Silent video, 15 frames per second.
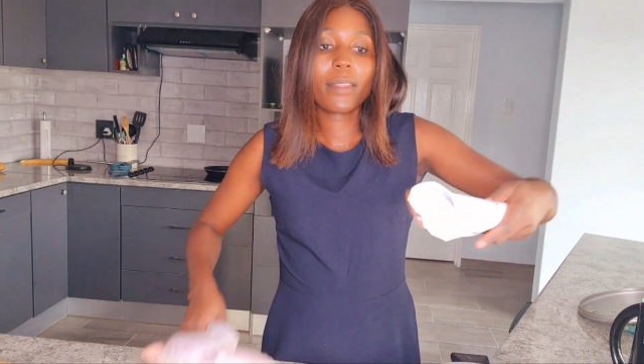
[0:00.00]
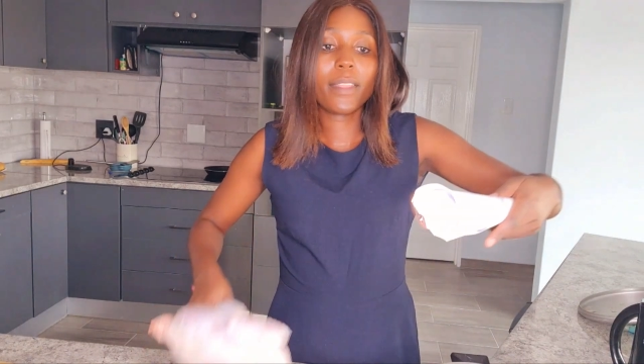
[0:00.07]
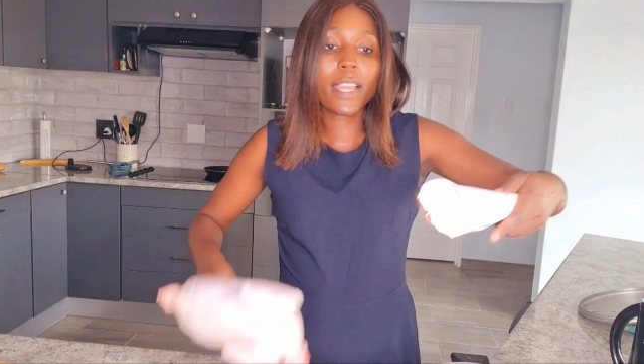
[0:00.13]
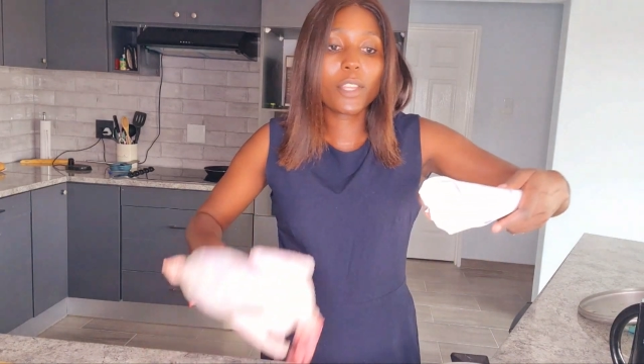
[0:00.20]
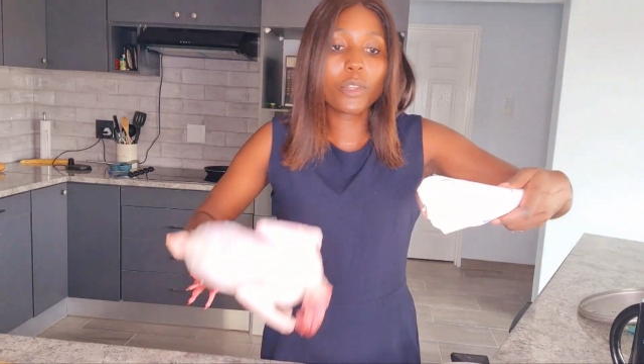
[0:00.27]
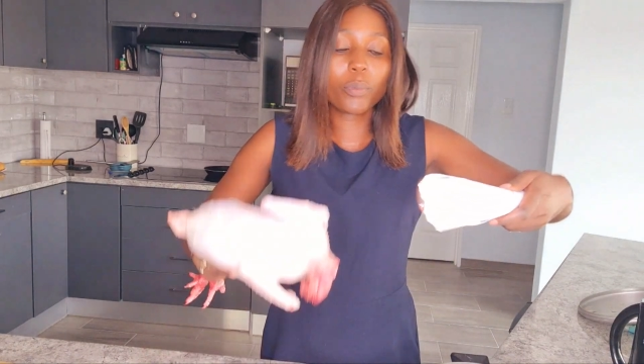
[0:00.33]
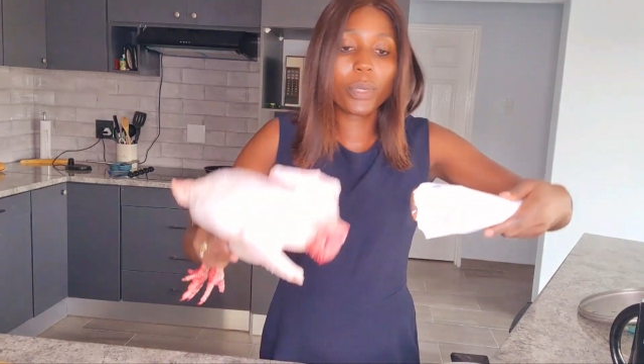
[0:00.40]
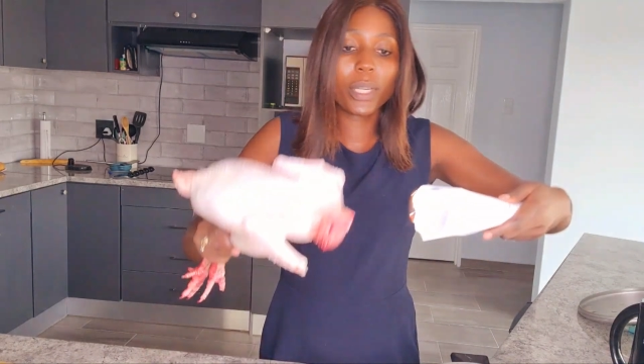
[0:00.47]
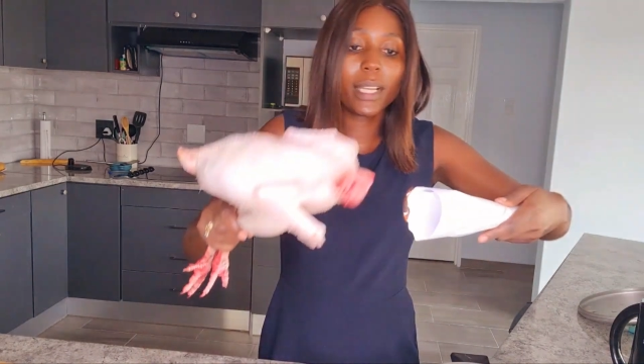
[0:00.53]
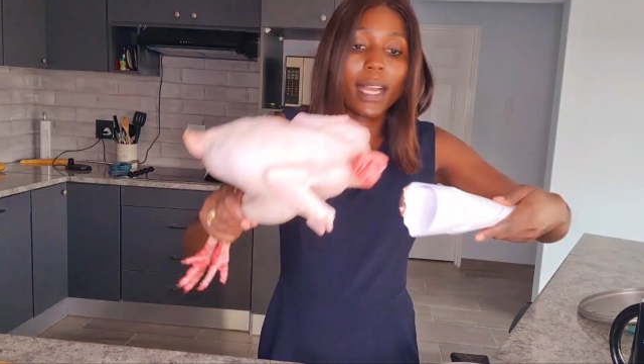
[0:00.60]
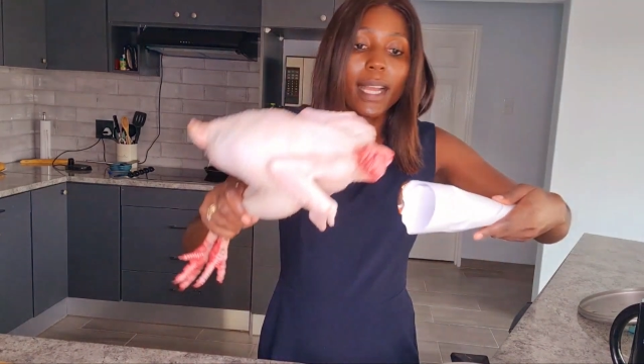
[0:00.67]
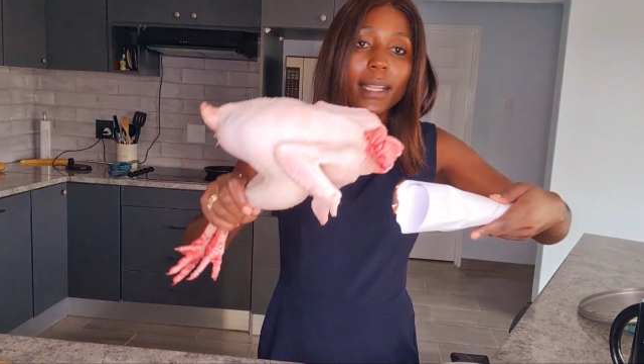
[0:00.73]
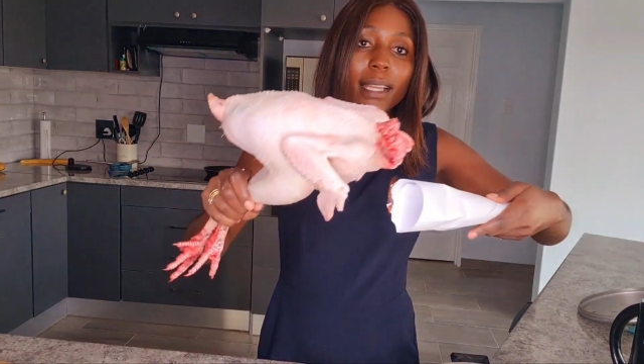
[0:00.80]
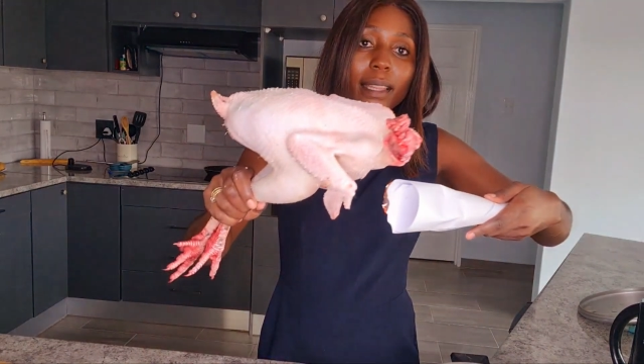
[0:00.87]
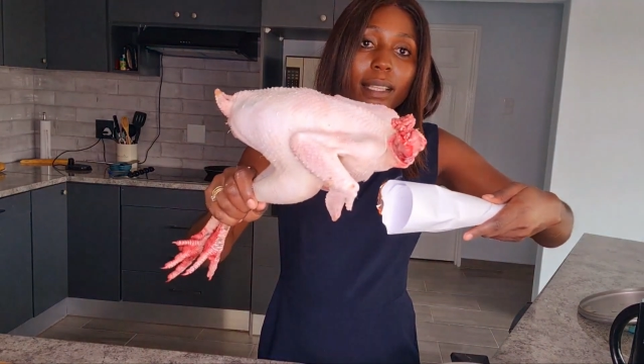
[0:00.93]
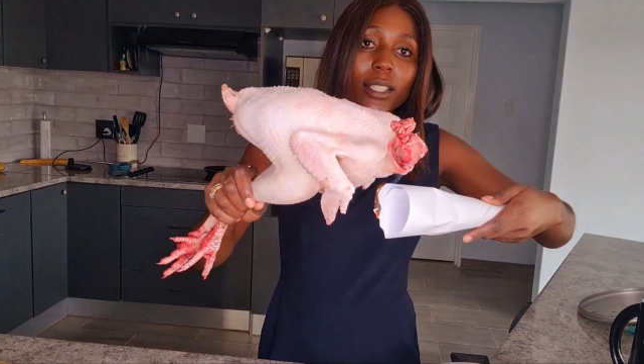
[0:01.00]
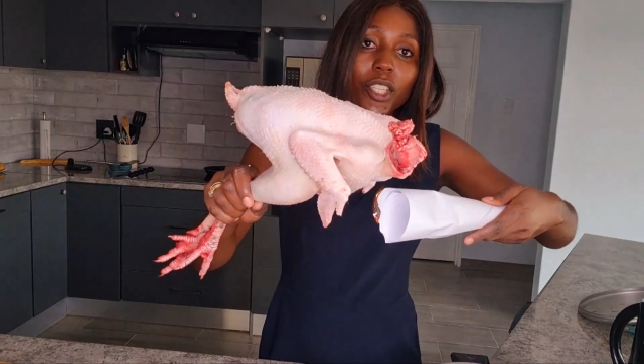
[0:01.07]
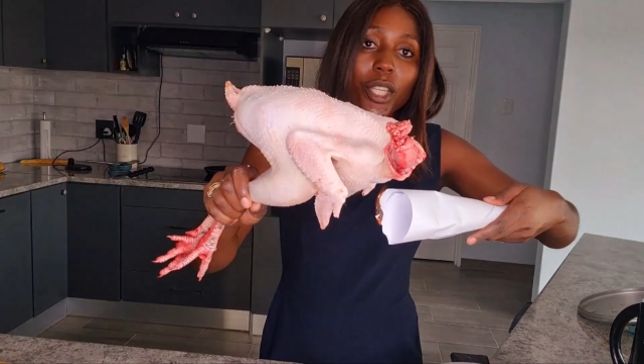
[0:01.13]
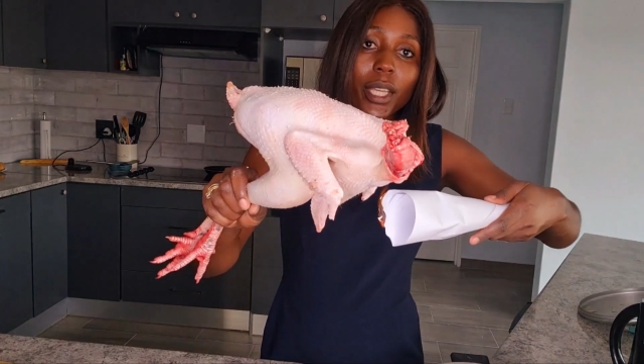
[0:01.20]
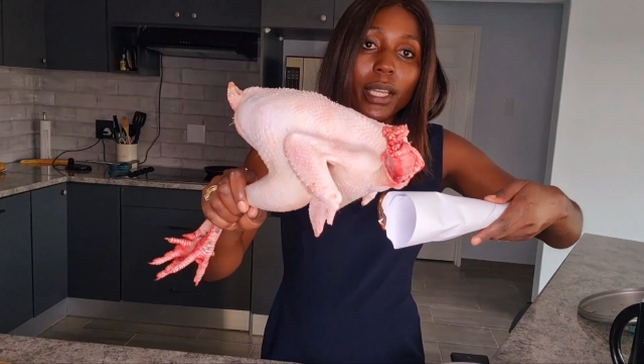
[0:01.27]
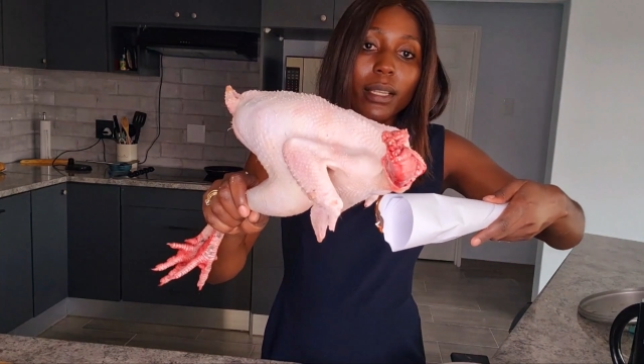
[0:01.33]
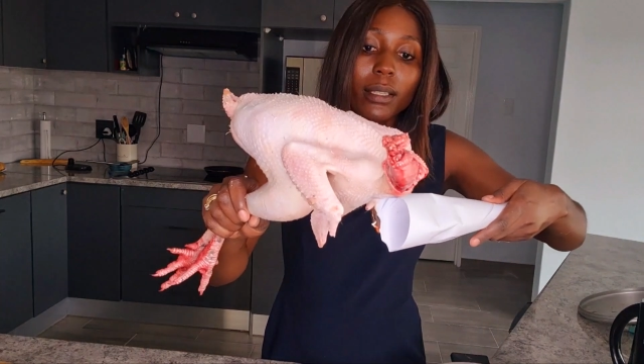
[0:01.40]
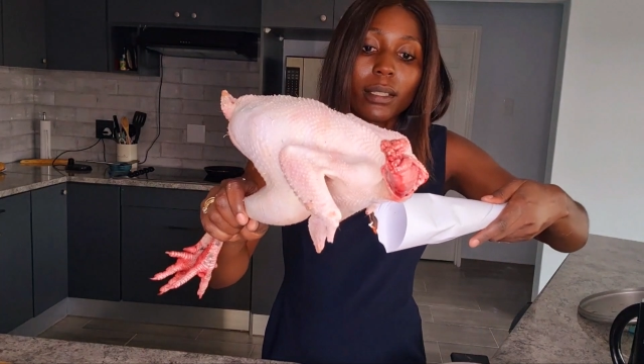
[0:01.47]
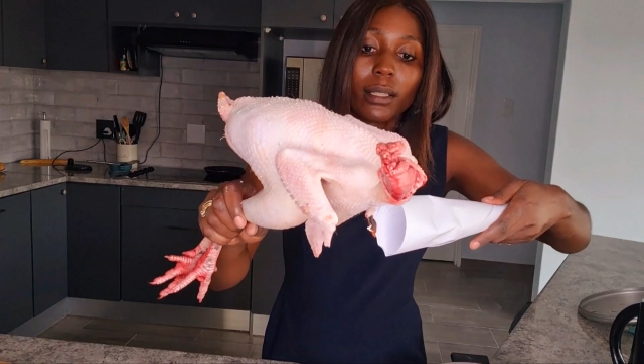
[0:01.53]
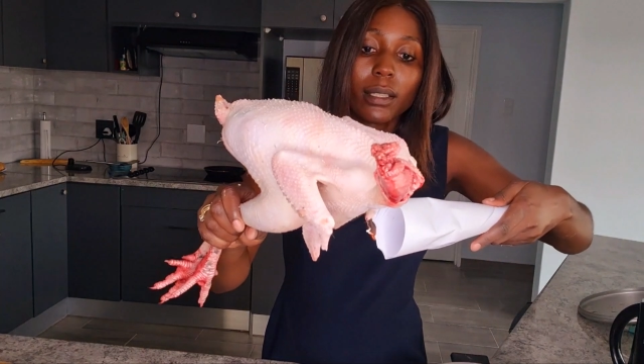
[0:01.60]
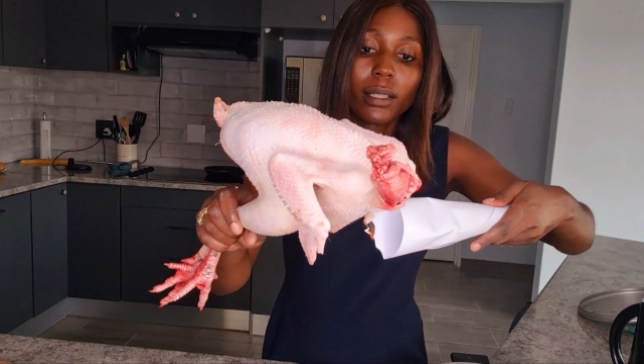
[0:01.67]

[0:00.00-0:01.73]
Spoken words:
then you put it under the chicken